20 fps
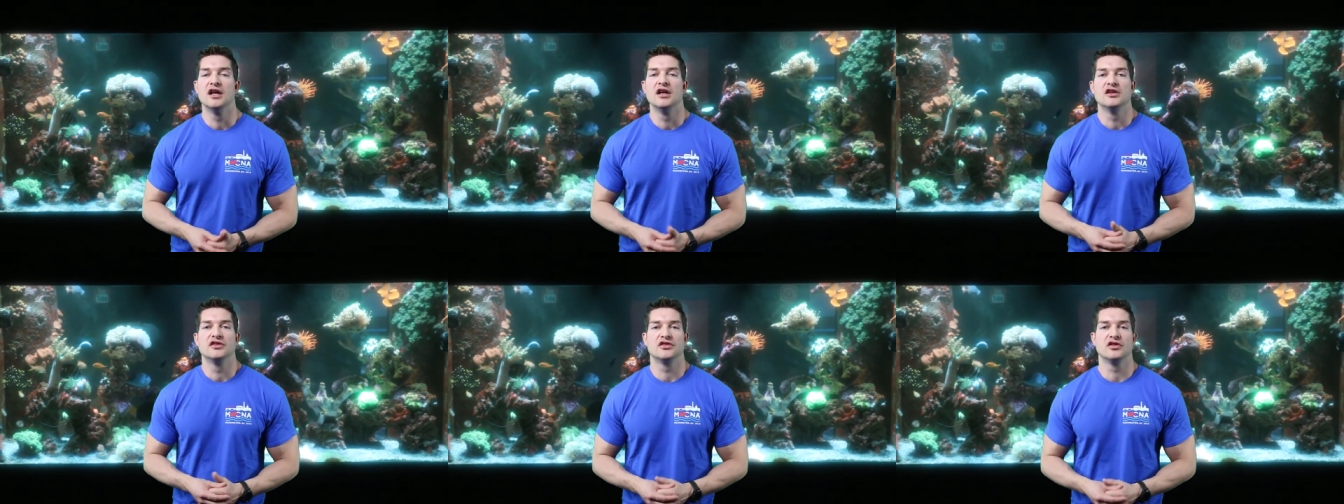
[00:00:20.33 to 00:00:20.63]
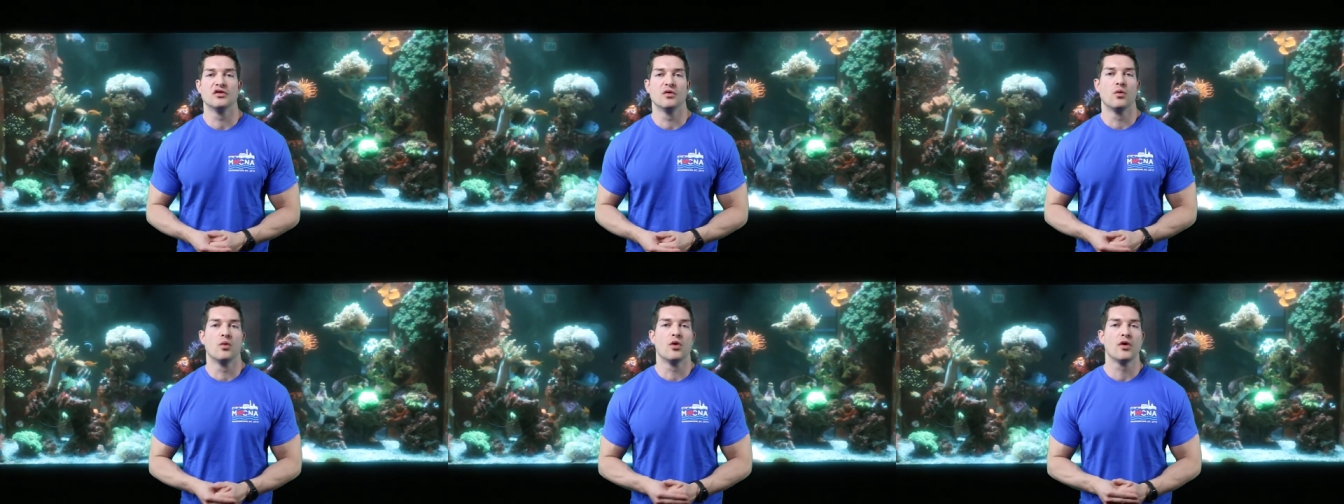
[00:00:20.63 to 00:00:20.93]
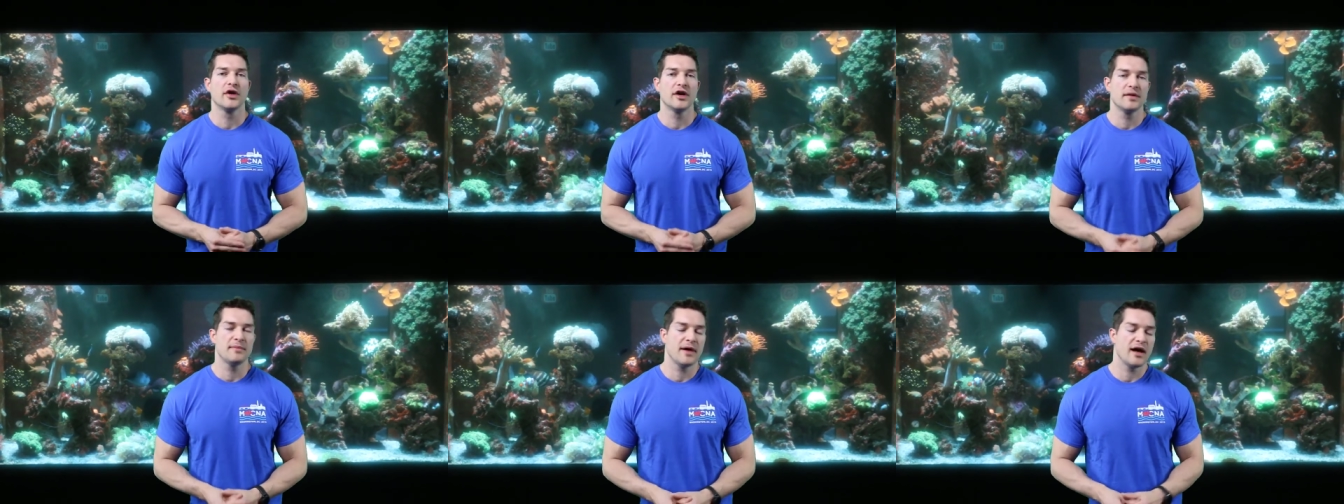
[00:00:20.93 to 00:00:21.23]
so they're
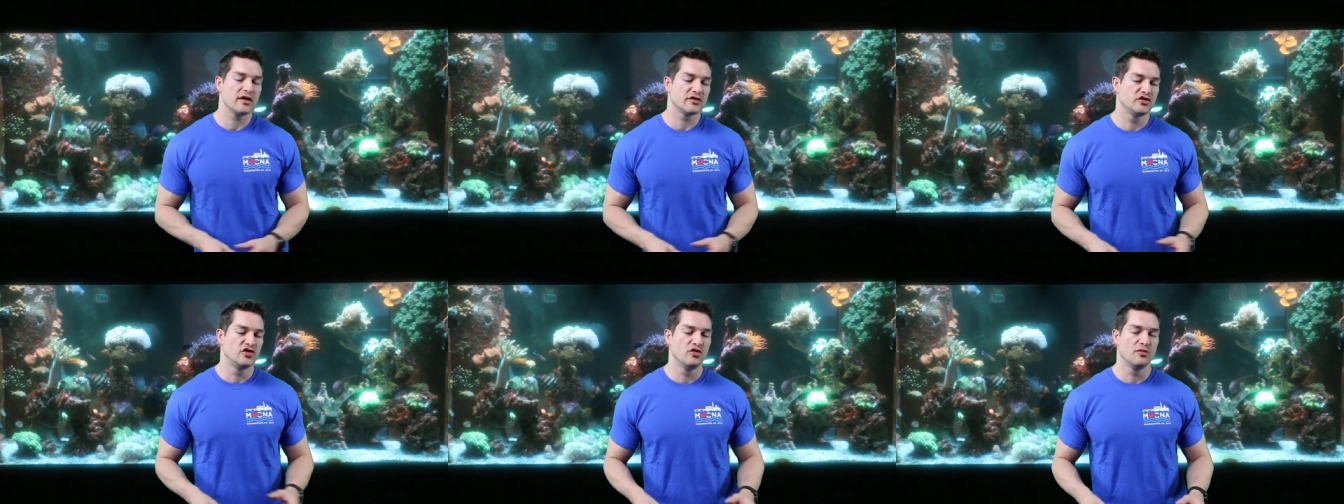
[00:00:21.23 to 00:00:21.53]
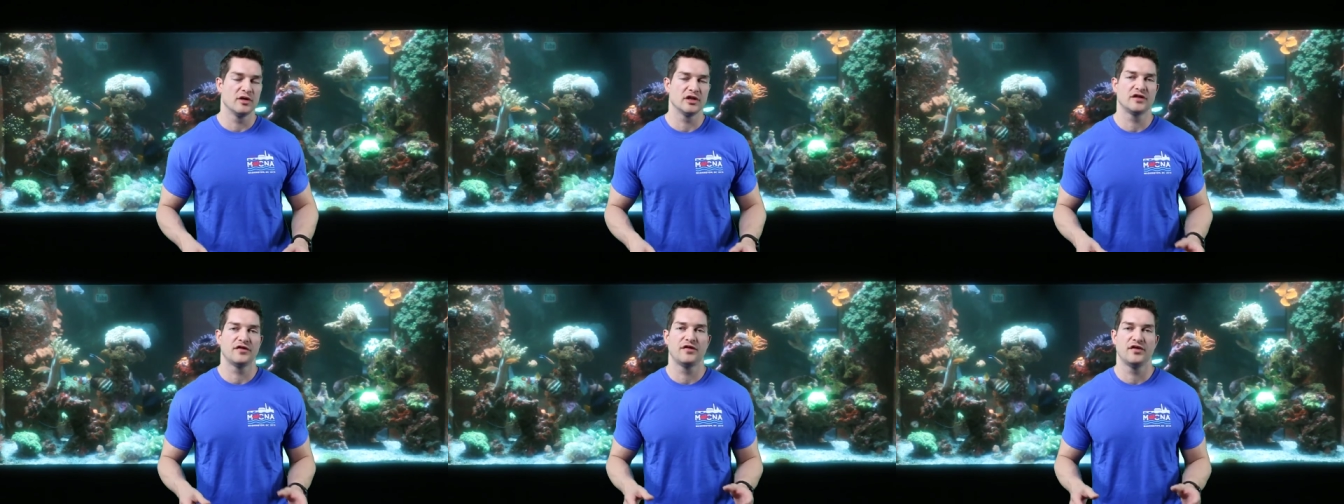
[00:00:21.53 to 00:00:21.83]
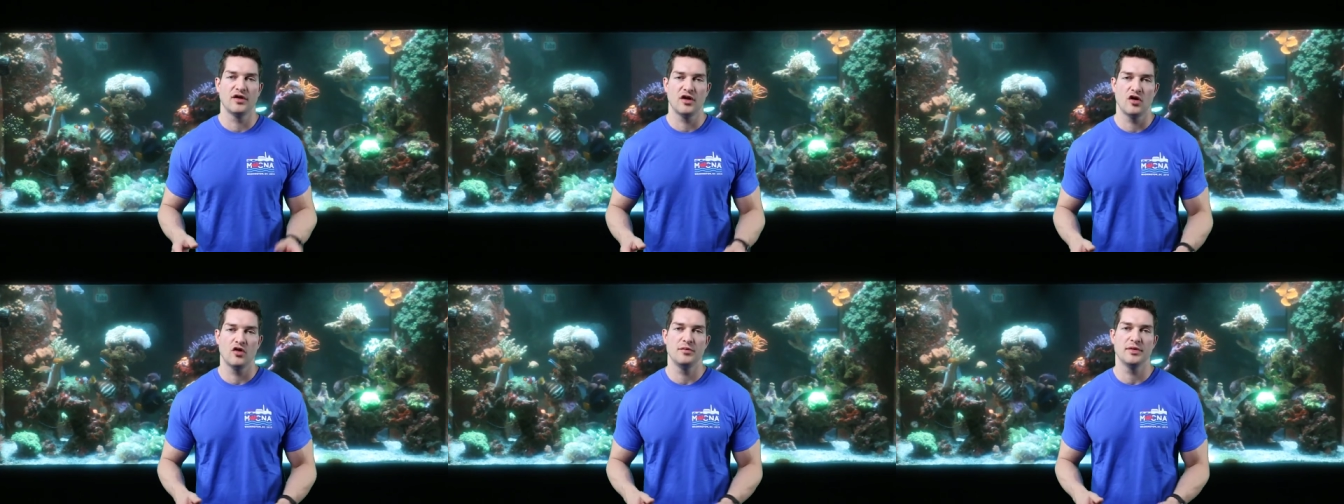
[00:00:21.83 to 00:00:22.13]
worried about too much
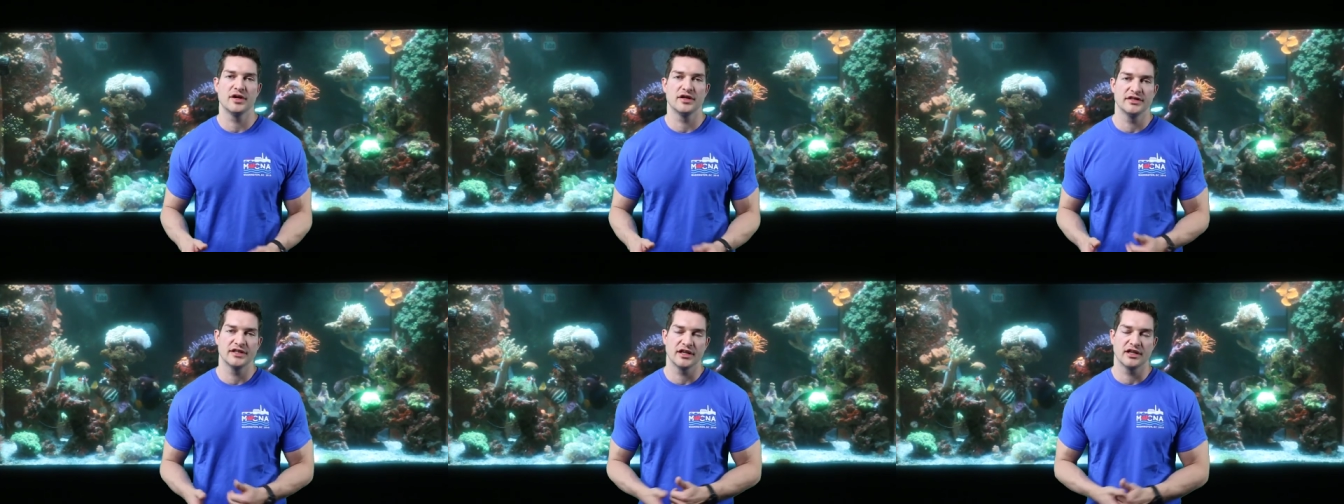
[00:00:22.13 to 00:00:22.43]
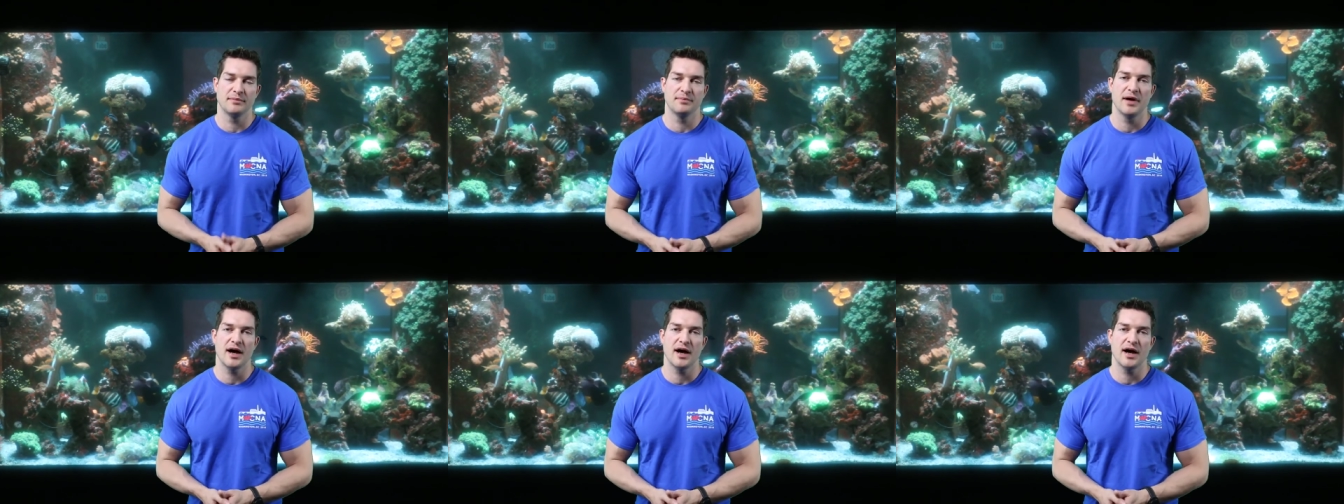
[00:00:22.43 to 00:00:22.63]
flow because it could